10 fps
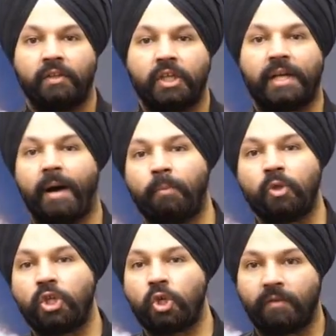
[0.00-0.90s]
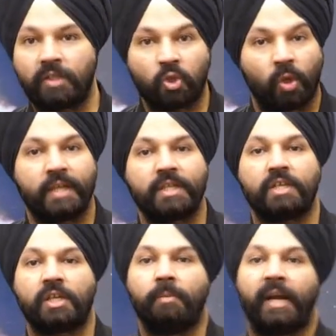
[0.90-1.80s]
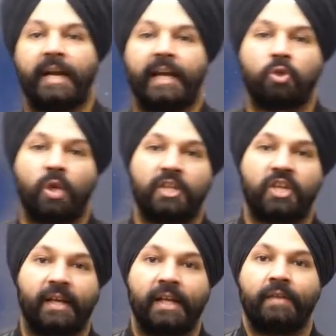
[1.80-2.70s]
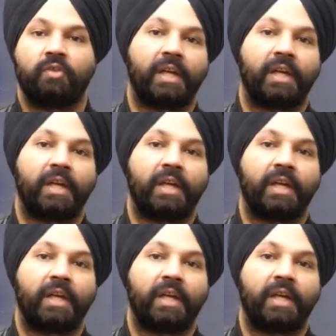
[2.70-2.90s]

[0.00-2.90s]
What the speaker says: the composition of the solar system and actually check